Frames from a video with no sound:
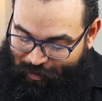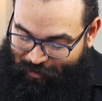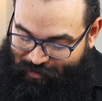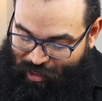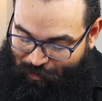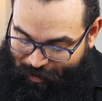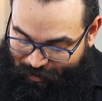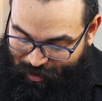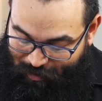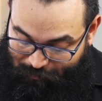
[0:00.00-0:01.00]
when the Son of
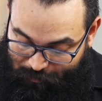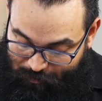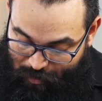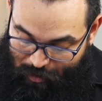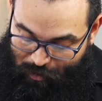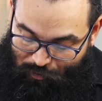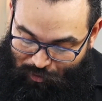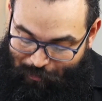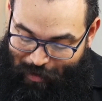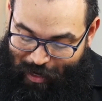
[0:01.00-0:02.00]
Man comes.
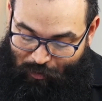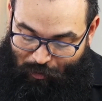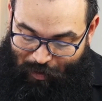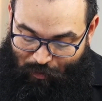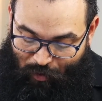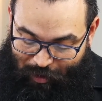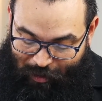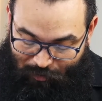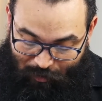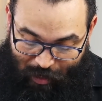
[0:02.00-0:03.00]
Two men will be
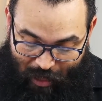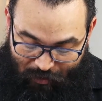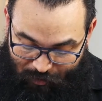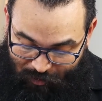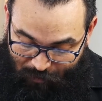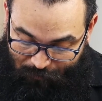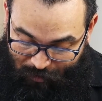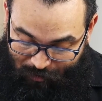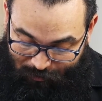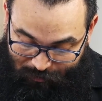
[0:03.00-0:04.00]
working together in the
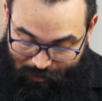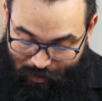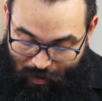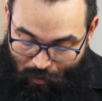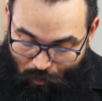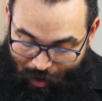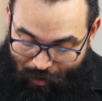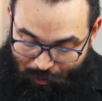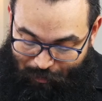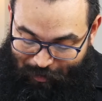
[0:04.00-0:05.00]
field.
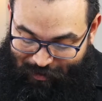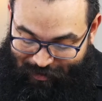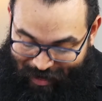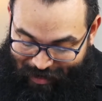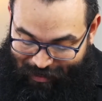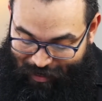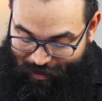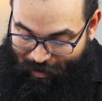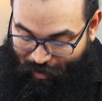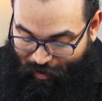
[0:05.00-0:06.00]
One will be
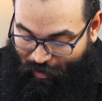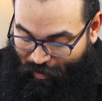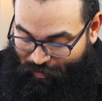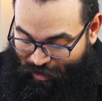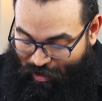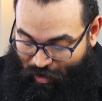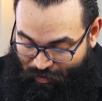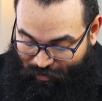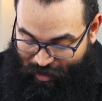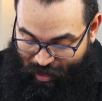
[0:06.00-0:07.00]
taken, the
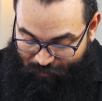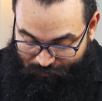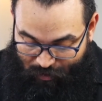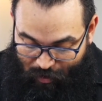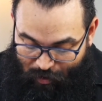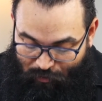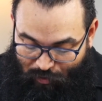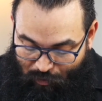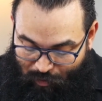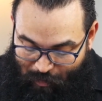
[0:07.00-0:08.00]
other left.
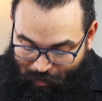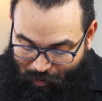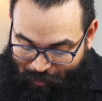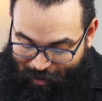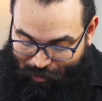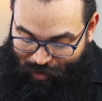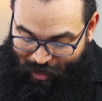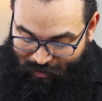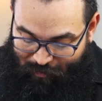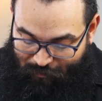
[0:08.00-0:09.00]
Two women will be
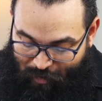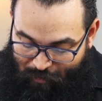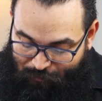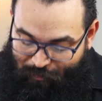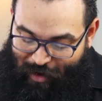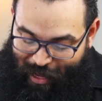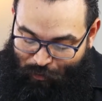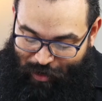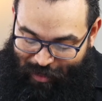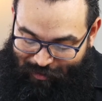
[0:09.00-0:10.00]
grinding
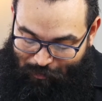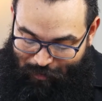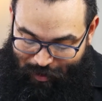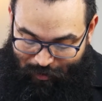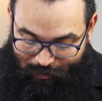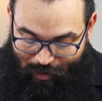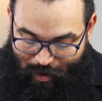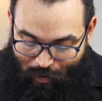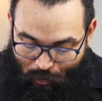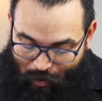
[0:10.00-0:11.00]
flour at the mill.
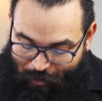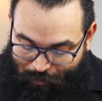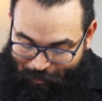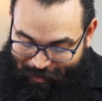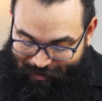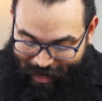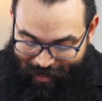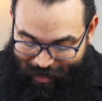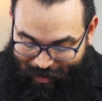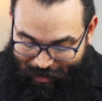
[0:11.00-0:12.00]
One will be
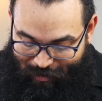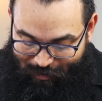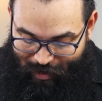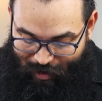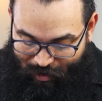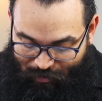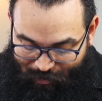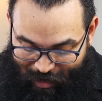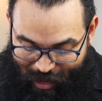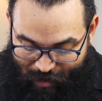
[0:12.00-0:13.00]
taken, the
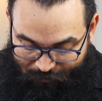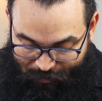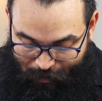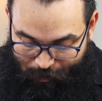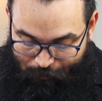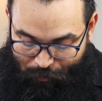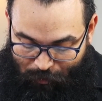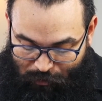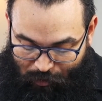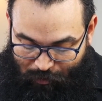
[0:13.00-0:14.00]
other left.
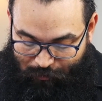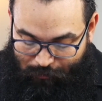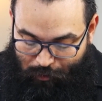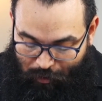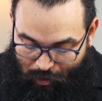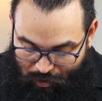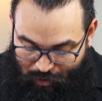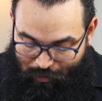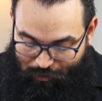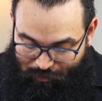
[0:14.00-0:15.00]
So
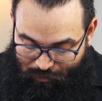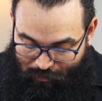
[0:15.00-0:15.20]
you